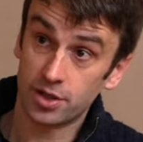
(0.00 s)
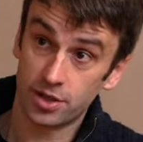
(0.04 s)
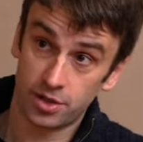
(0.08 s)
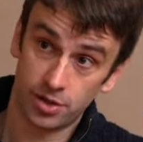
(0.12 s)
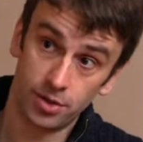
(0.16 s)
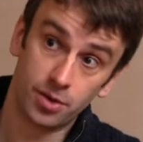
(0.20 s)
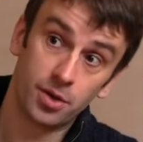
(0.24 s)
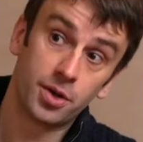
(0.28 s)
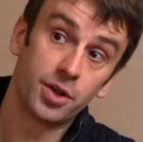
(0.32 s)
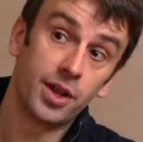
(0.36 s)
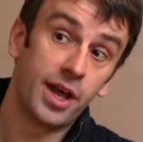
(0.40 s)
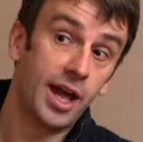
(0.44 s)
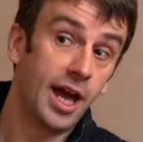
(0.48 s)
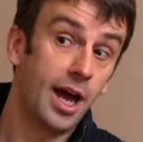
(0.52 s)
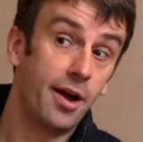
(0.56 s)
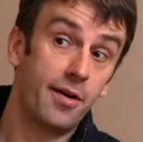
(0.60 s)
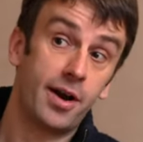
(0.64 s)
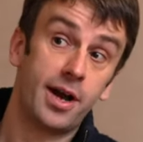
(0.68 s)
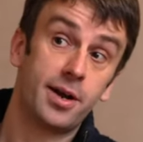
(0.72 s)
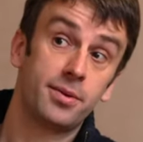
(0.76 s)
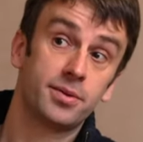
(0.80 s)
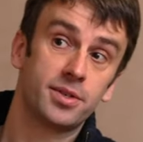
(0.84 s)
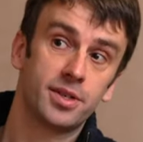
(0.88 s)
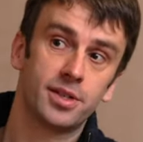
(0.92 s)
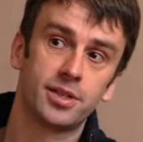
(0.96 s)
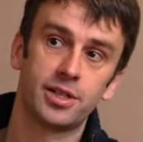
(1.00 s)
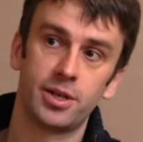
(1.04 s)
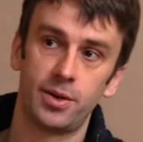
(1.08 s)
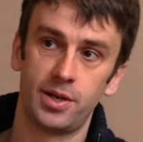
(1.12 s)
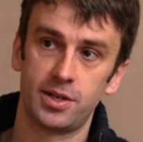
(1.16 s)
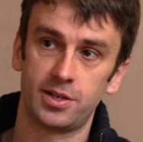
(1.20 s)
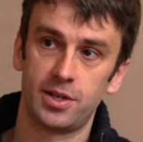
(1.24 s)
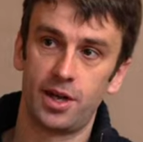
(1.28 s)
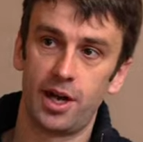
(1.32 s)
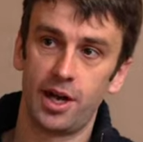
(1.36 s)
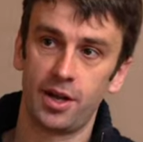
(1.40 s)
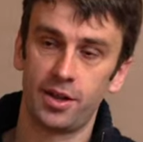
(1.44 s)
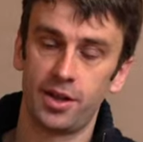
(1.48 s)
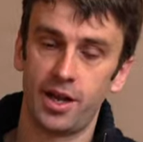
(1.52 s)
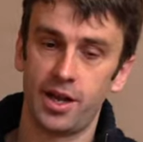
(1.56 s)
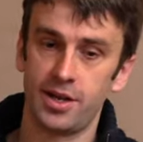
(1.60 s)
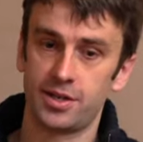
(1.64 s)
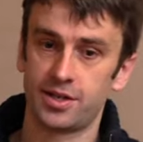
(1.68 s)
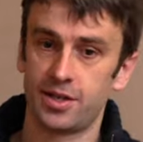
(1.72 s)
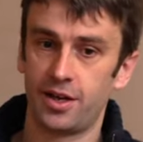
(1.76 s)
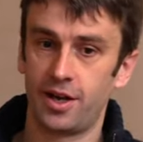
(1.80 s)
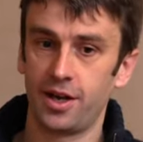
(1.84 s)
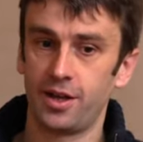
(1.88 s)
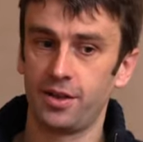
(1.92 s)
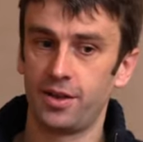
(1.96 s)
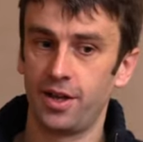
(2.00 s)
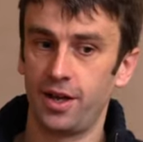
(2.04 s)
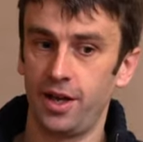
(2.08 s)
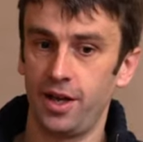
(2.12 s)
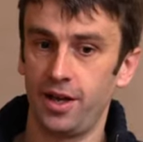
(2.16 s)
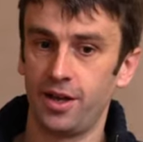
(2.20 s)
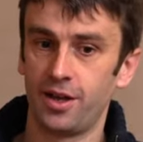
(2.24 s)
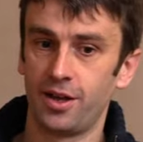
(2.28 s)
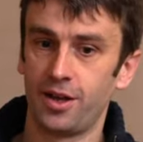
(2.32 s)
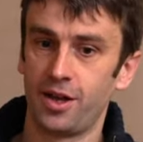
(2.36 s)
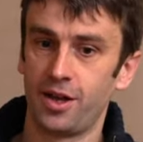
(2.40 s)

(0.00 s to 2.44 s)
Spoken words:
suck the air out. So it's like the